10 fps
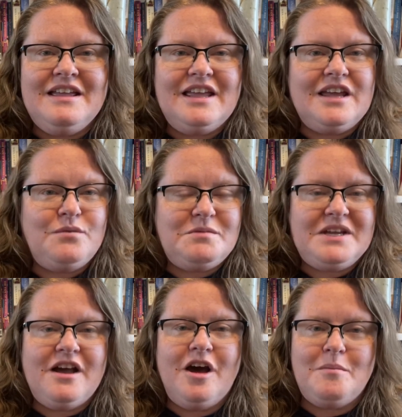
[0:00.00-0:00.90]
it would
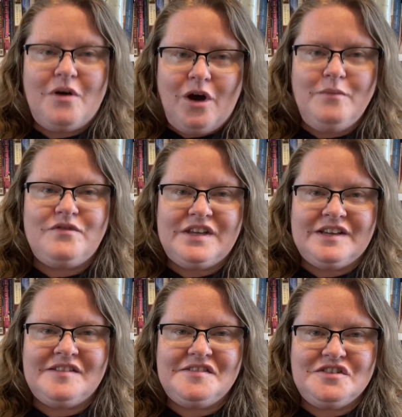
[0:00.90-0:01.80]
become
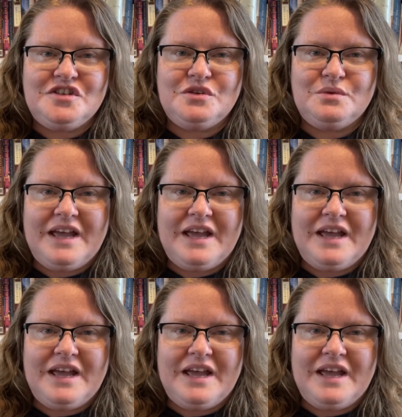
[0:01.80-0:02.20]
obvious to